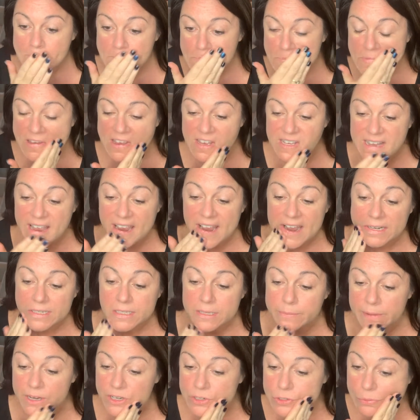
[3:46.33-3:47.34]
Does add
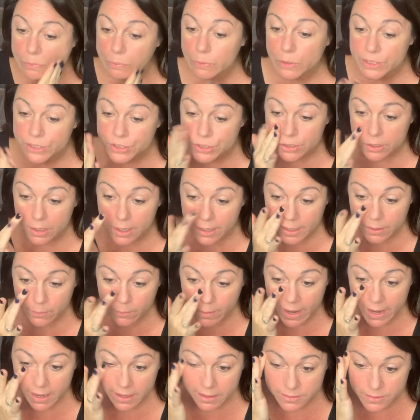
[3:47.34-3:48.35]
some extra moisture
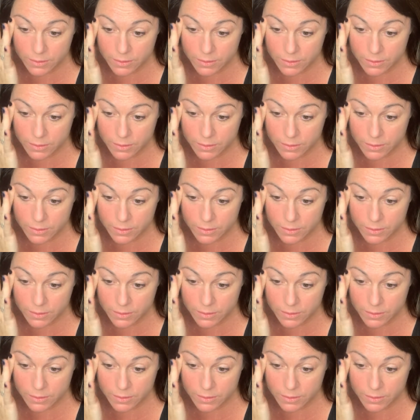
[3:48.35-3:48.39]
anyway,